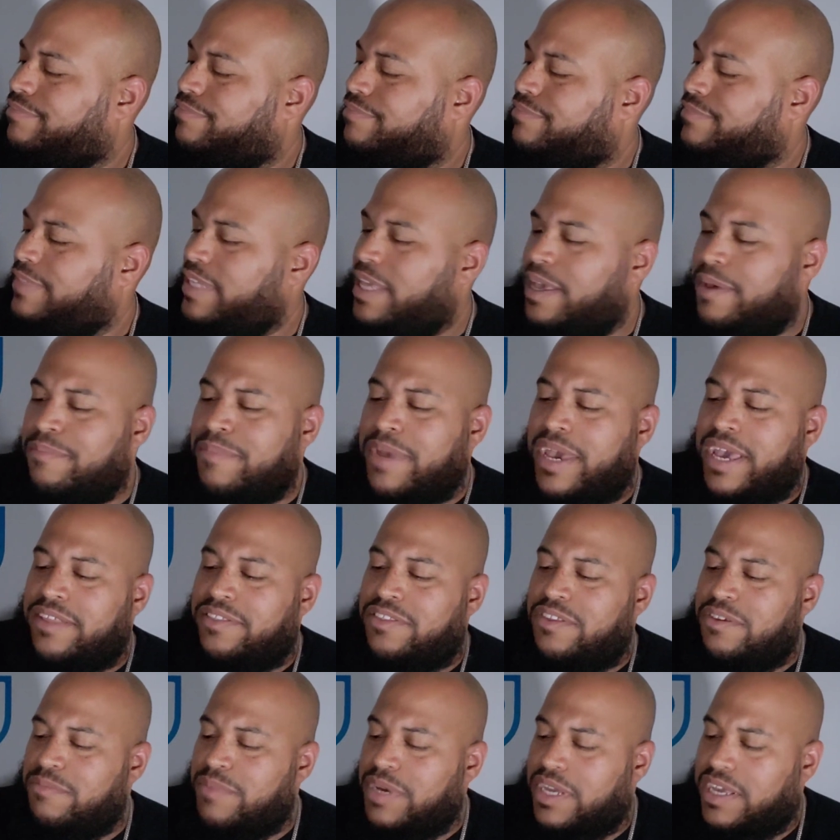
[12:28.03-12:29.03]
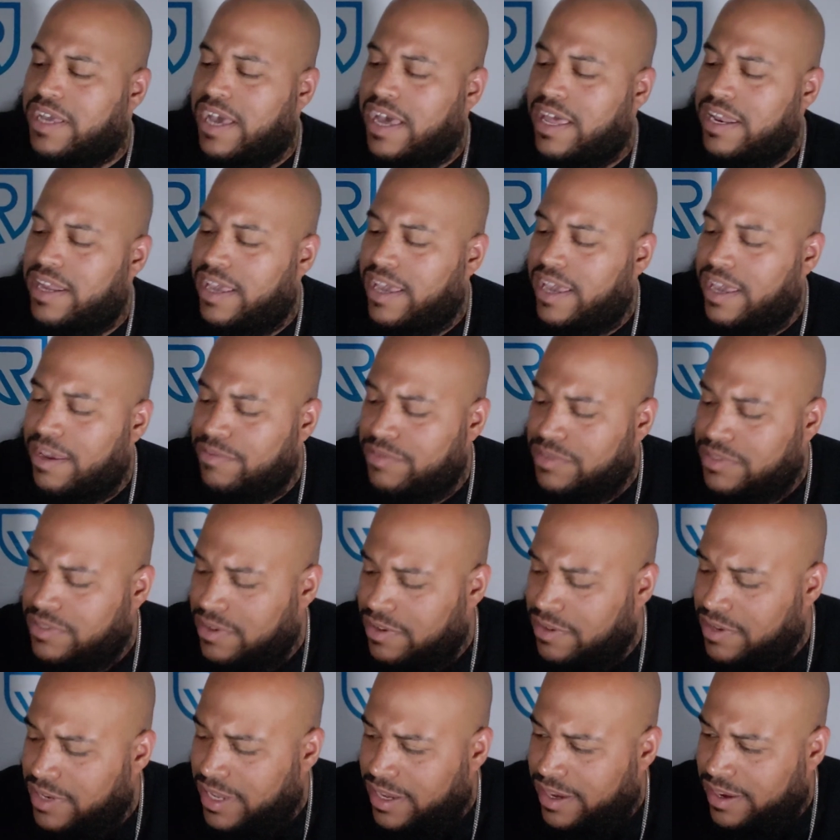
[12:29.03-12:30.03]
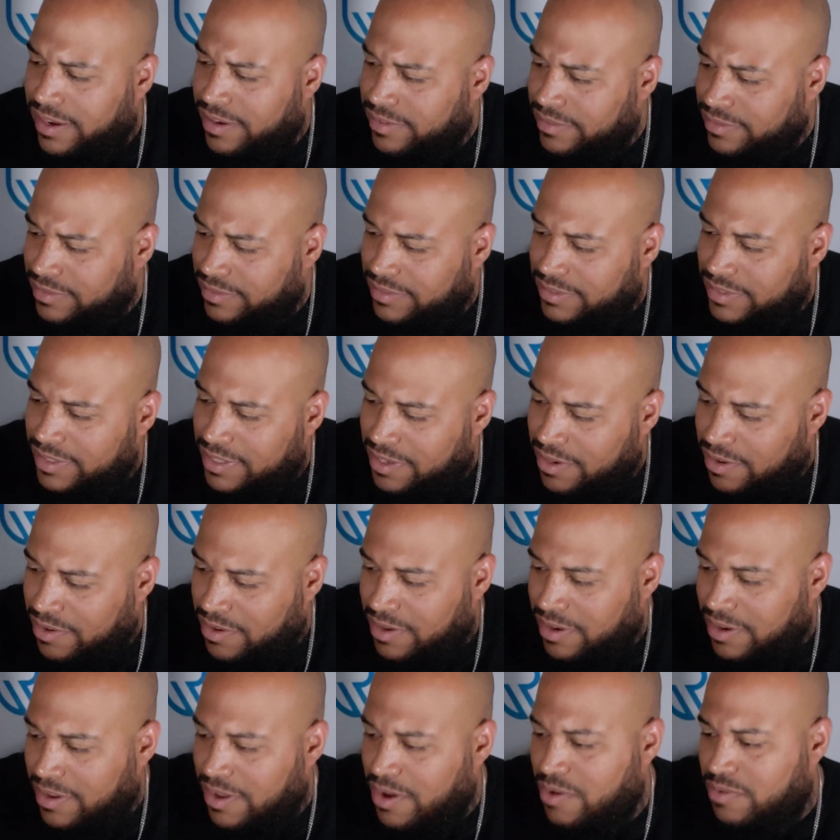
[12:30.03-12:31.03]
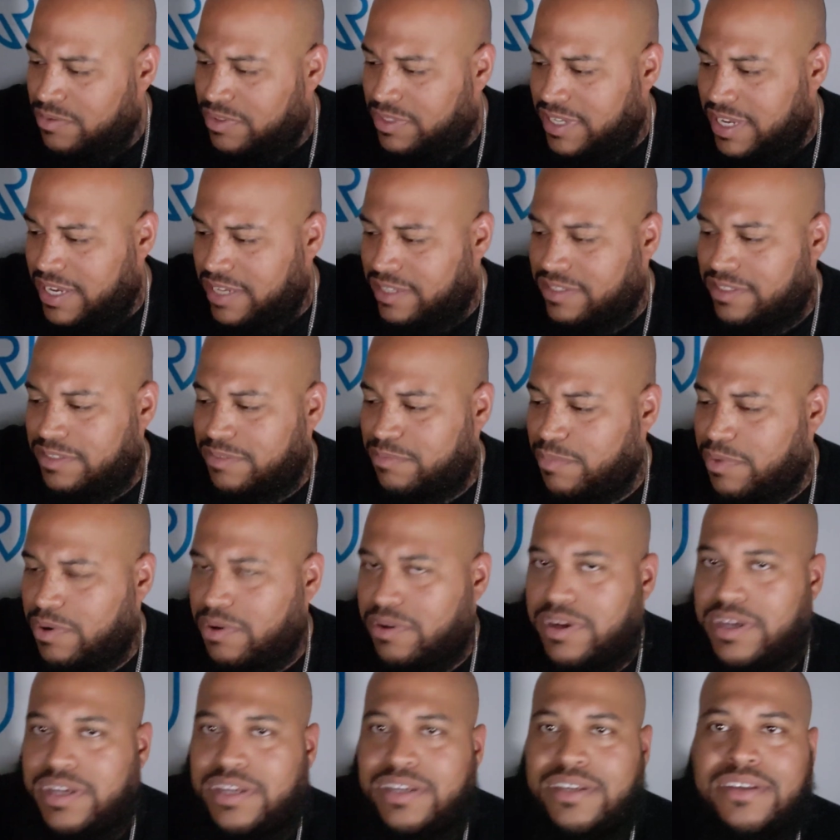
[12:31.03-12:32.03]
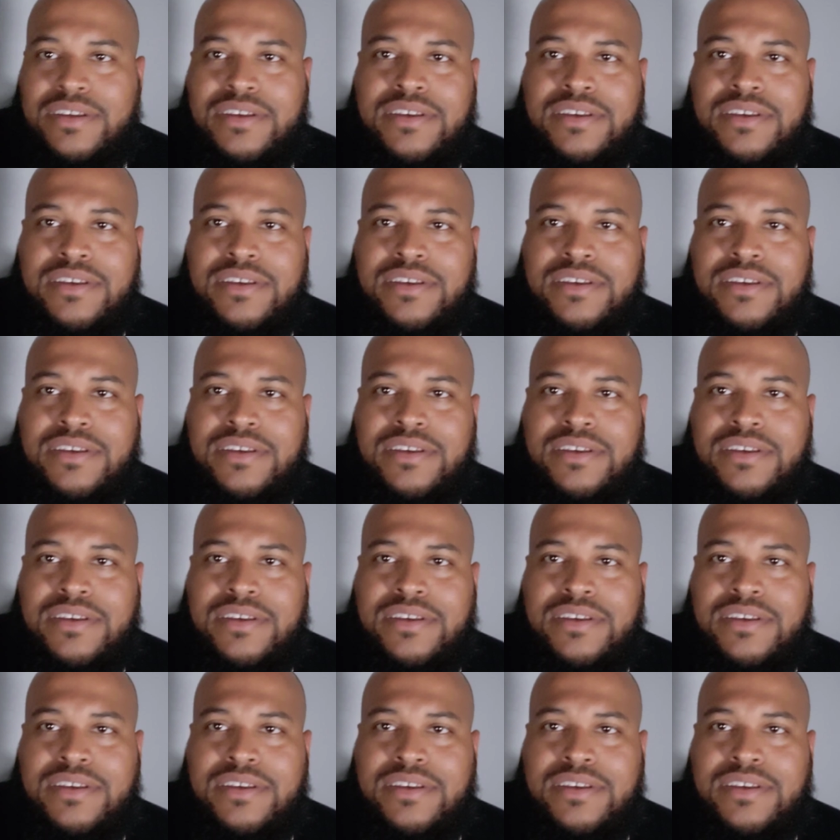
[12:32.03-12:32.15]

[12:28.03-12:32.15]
yeah, Matthew McConaughey was on there. You know, a little old Texas boy.